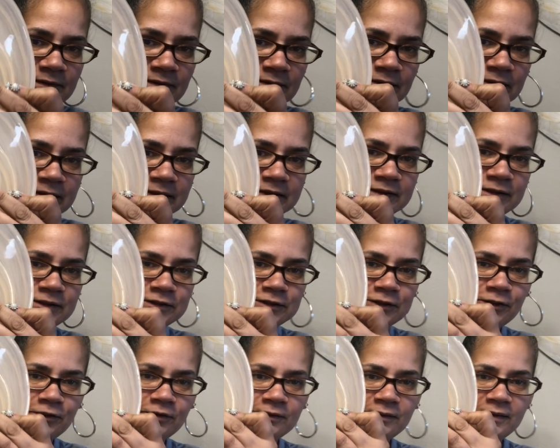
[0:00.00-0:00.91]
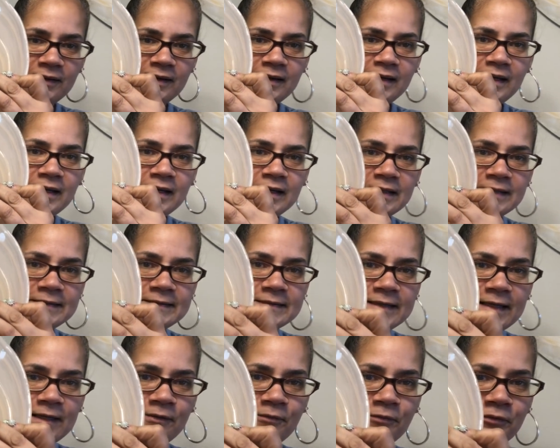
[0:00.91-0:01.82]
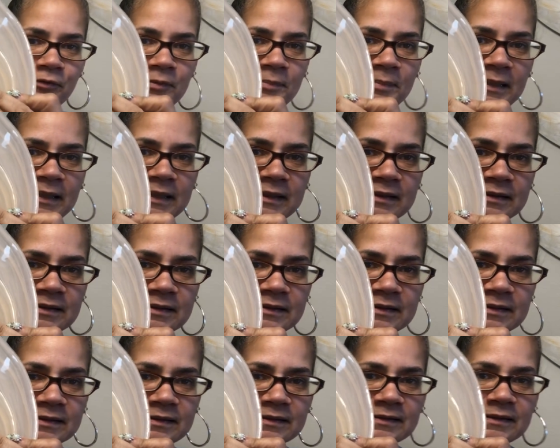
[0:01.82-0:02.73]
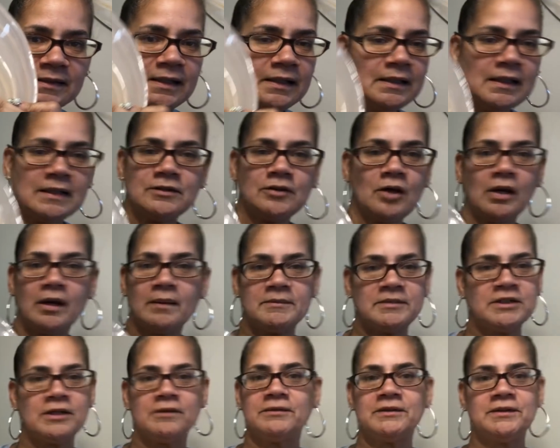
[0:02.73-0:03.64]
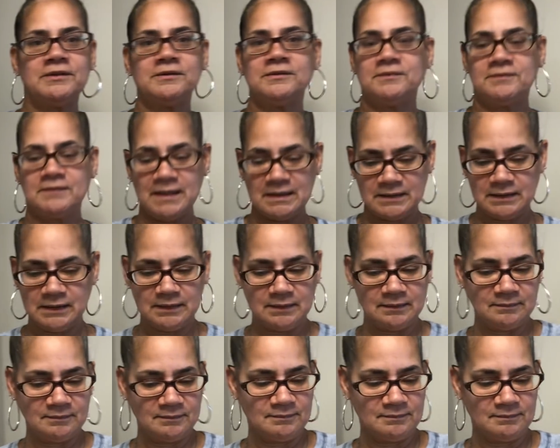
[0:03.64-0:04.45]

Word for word: Look at this, y'all. Set of three plates. That's all I'm showing you. That's it.